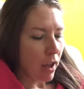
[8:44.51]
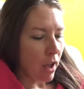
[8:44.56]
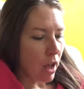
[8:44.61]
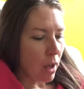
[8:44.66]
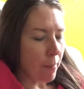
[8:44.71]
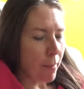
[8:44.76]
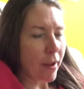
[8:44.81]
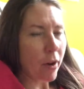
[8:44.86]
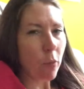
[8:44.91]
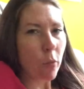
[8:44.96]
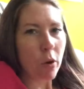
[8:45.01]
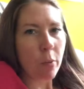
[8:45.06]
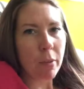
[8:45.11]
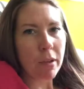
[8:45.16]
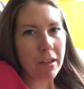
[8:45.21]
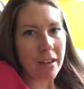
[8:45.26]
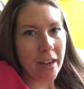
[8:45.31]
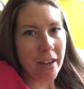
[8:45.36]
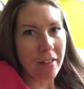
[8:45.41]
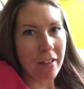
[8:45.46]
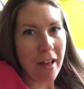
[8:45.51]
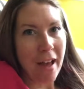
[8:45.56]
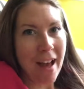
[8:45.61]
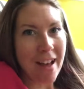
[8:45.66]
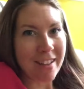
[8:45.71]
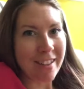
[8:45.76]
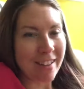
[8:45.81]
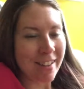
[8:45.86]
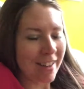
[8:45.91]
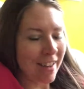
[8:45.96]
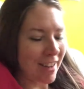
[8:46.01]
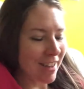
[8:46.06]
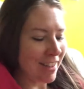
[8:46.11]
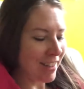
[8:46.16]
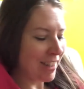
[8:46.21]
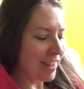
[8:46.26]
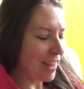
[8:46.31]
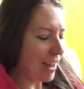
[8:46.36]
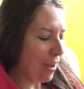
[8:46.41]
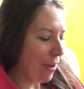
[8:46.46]
Um, I don't want to be dead last.
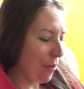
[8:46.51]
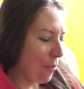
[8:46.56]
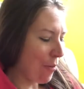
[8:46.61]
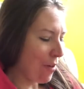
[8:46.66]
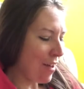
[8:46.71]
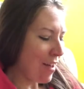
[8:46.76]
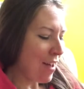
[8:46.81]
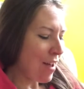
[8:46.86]
so